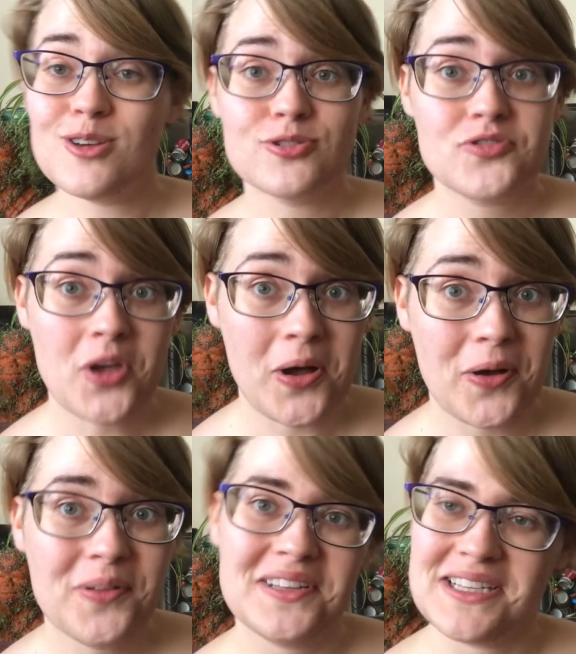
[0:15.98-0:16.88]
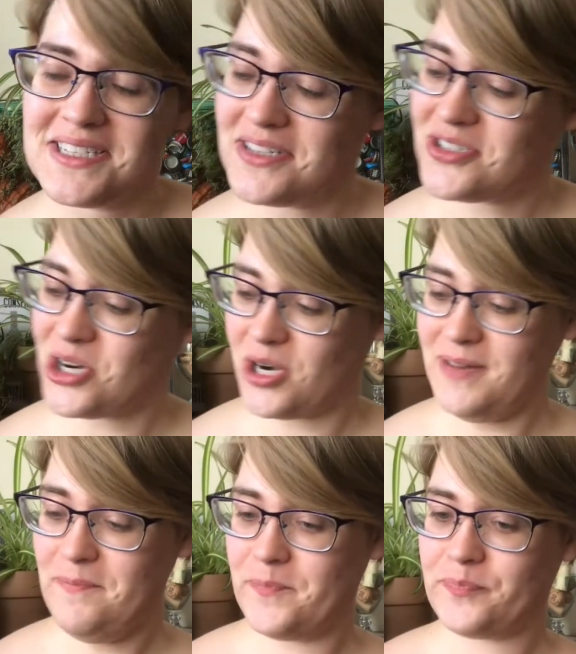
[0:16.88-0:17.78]
So let's get started.
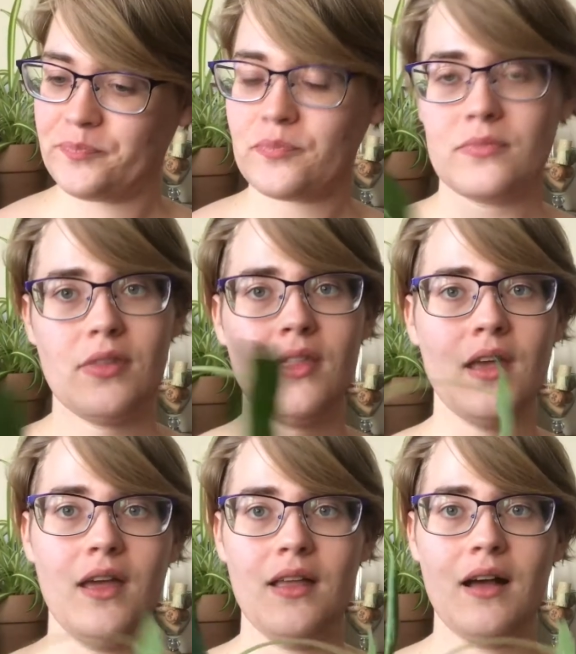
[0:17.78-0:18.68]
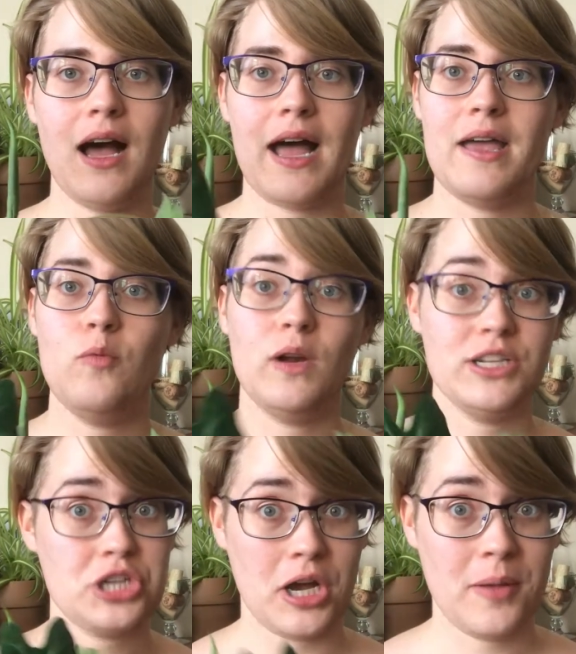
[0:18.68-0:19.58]
I want to
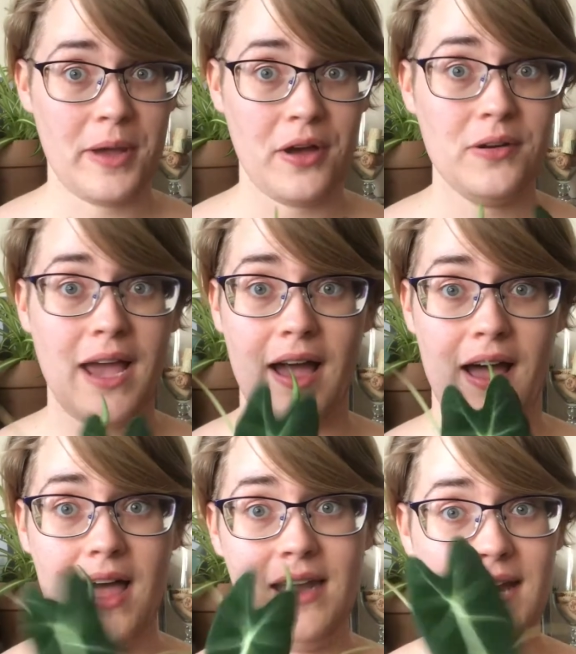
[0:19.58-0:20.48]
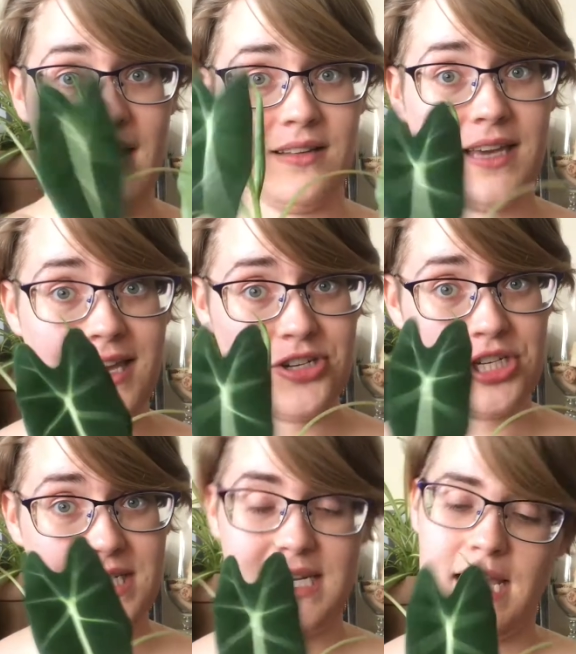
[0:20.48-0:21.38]
talk about an
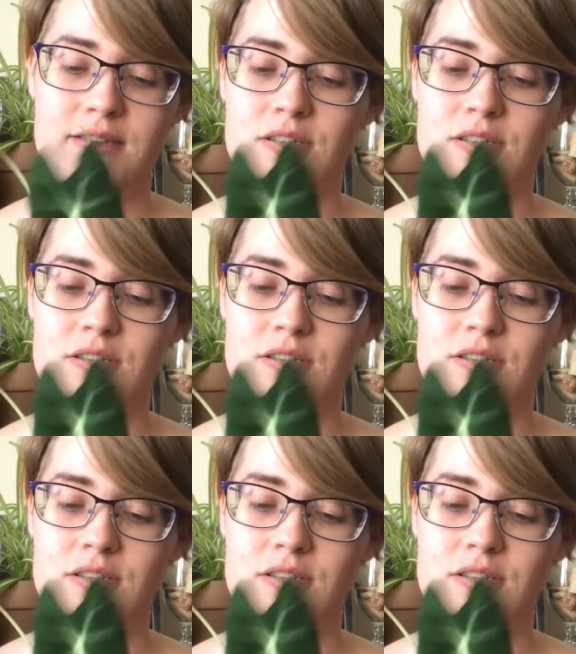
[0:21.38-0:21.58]
alocasia today.